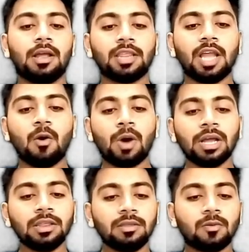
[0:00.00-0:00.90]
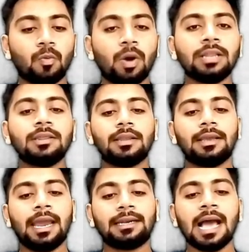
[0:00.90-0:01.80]
Now 1
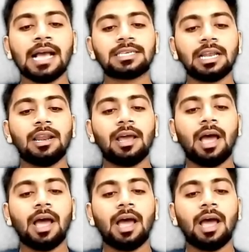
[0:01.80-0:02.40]
get cancelled.